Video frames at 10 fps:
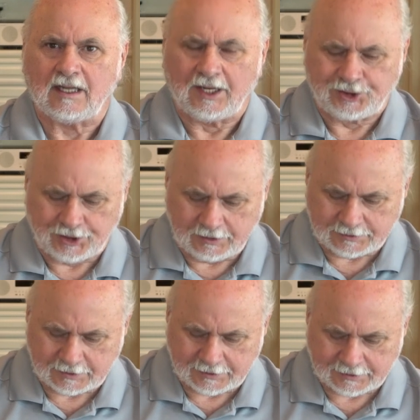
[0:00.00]
And
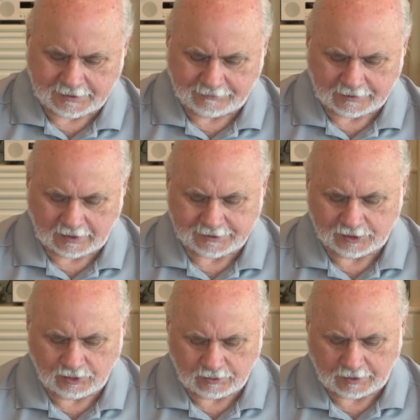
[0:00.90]
Jesus has given us a
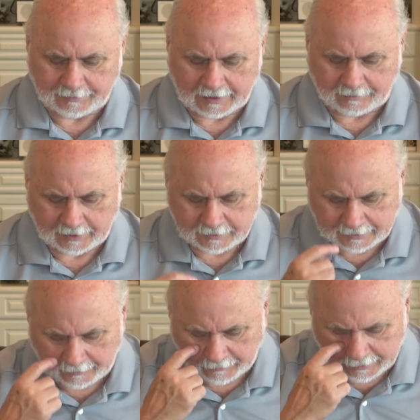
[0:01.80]
new commandment,
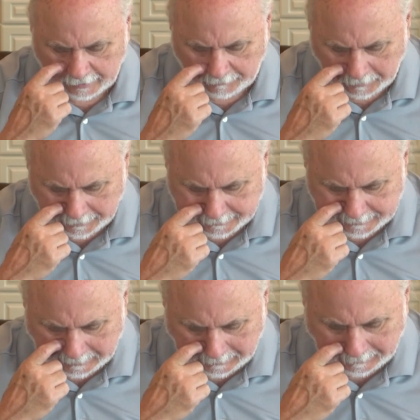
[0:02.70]
that we love one another